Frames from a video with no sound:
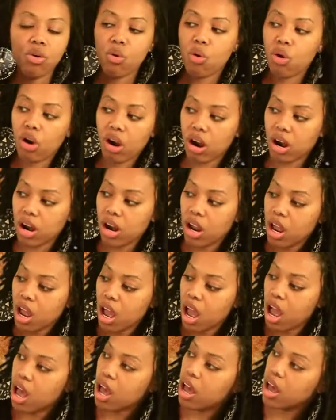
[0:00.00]
or
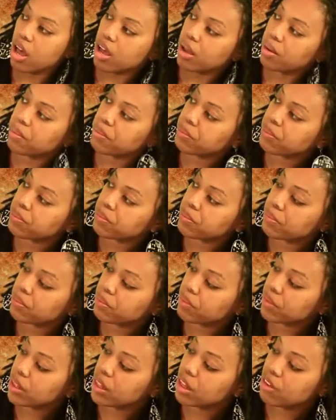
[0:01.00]
um,
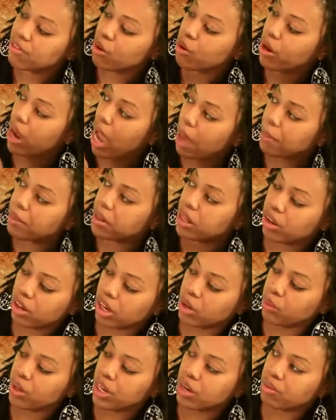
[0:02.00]
a
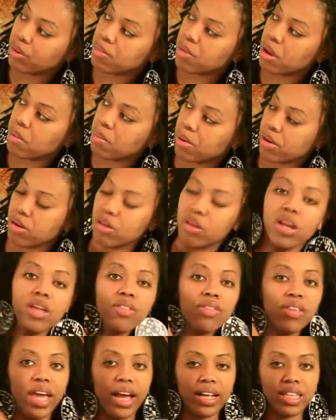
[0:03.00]
vocabulary, re remember
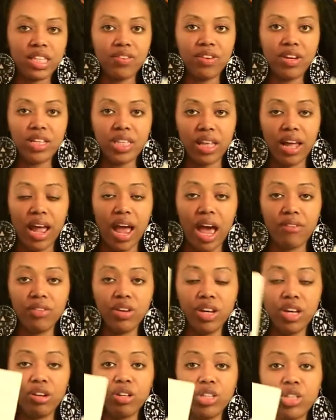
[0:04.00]
the activities that they have in
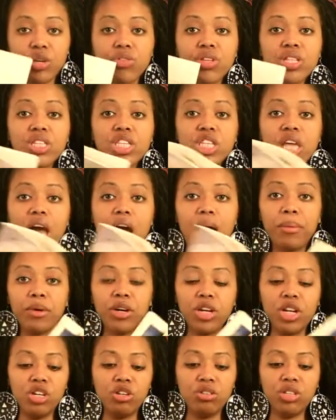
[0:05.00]
here. So this is how I'm
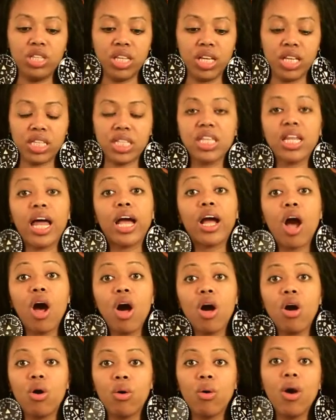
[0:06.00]
going to use this. Like,
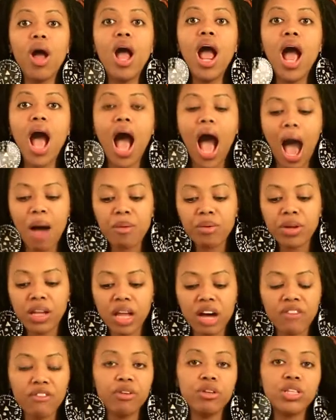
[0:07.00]
oh, I would
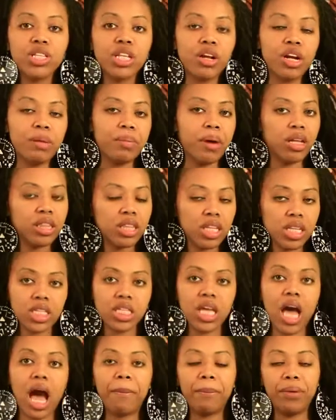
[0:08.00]
love for you to learn about this
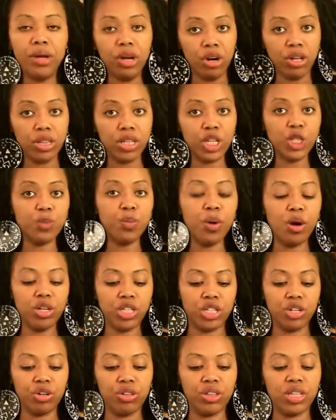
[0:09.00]
topic or this
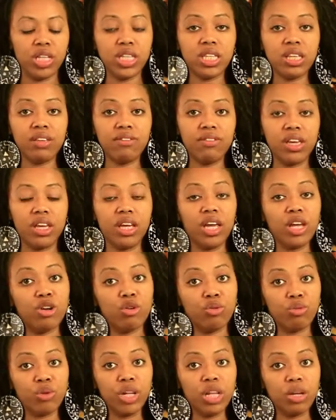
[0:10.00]
person or this event in
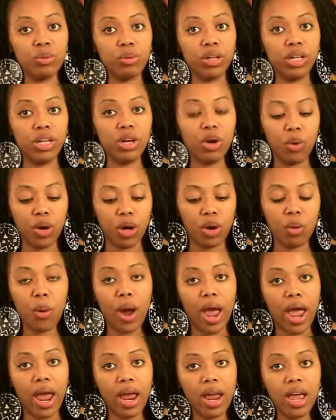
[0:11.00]
a really, really quick
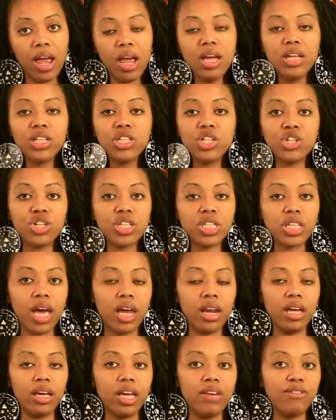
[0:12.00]
way to just
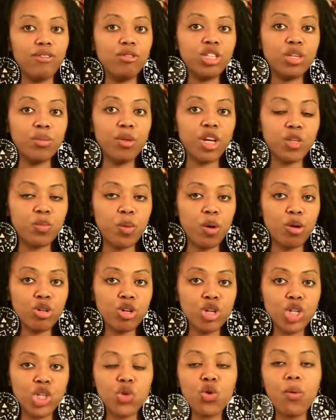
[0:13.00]
kind of give you some
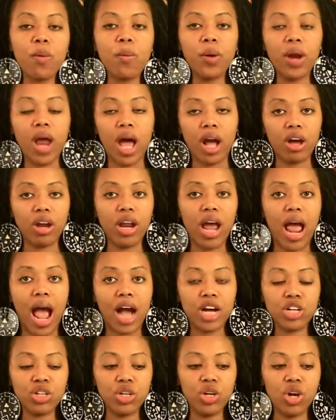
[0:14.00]
exposure to it. We're not going to
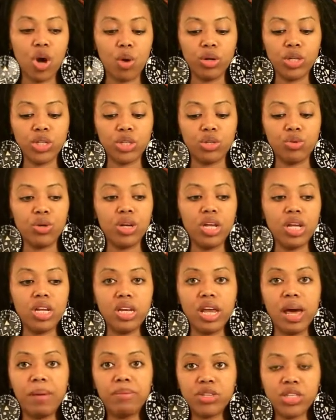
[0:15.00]
actually go into an
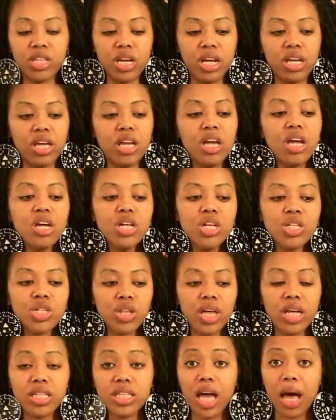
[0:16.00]
in-depth study. So
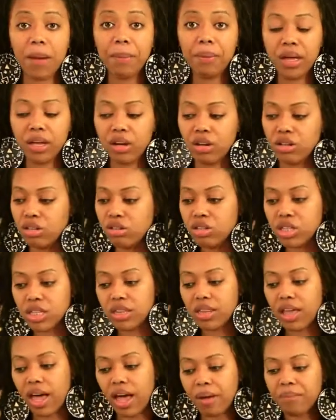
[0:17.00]
that's how I plan on
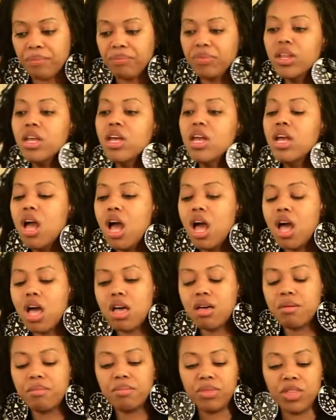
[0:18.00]
using that.
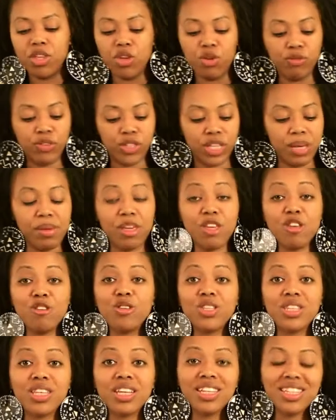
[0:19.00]
Um, you've seen me
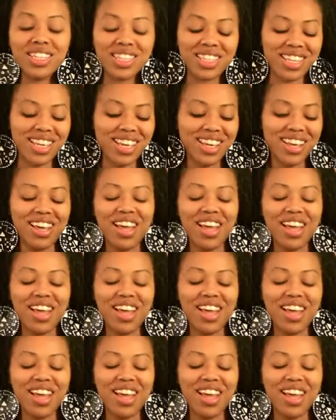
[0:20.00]
use this